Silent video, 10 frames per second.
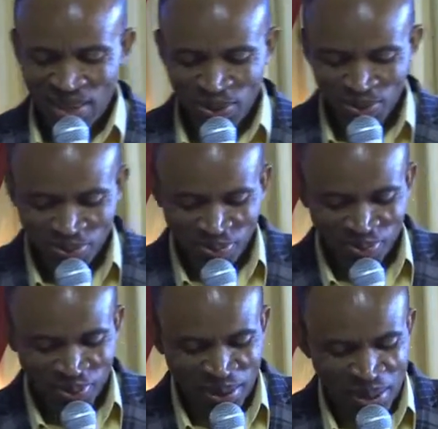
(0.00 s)
You
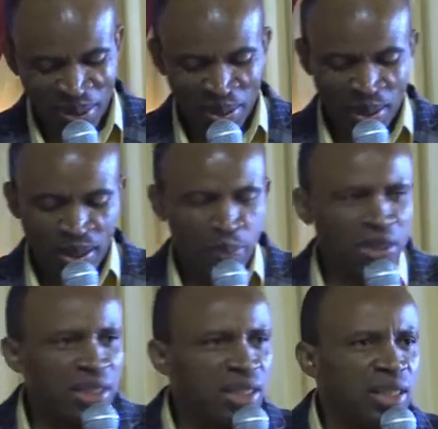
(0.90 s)
know.
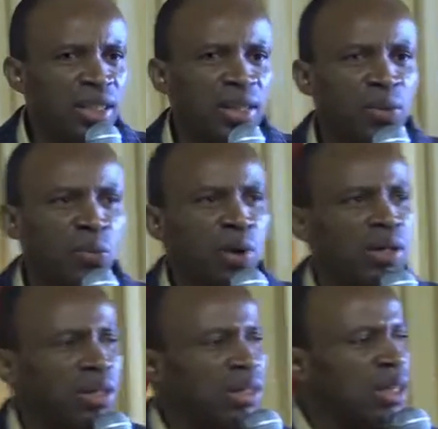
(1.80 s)
But
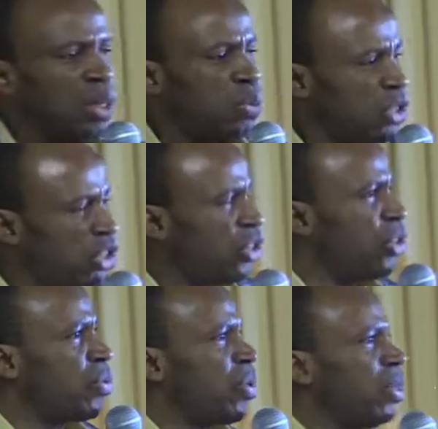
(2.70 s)
when he was
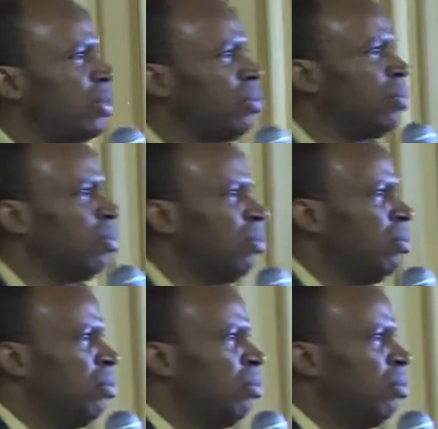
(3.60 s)
sharing,